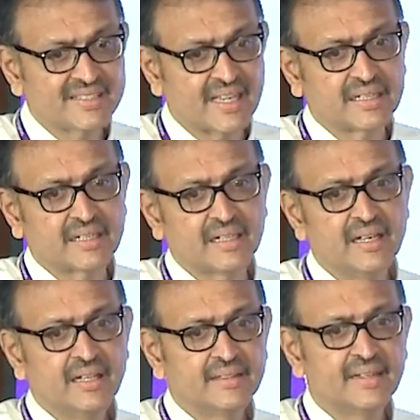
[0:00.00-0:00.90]
cycle
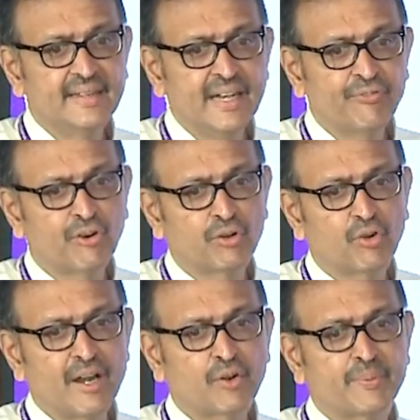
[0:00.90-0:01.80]
the need for
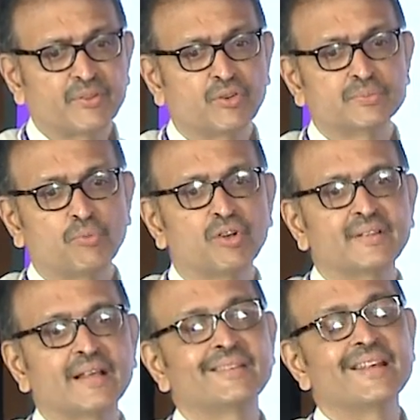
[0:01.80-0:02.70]
gonadotropin was more
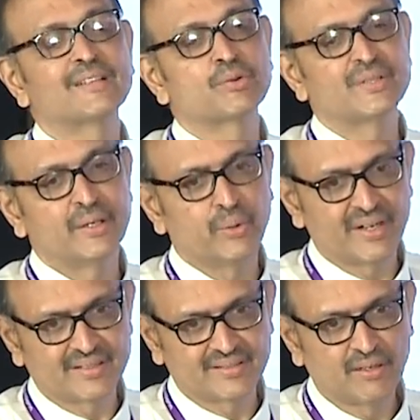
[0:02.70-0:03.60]
than 3000
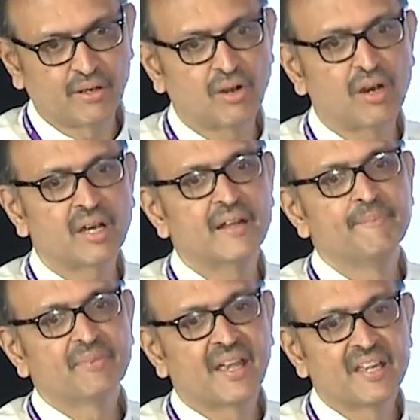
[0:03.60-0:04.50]
units, or
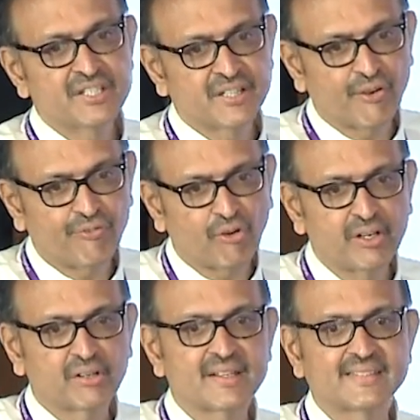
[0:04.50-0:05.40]
a history of
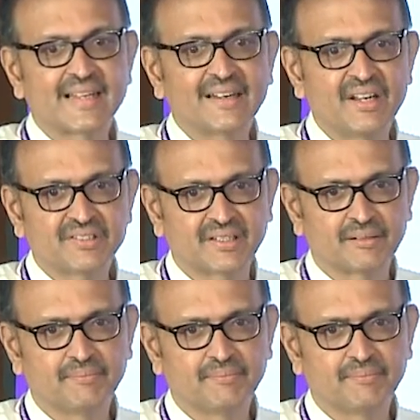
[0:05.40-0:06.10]
follicular stagnation.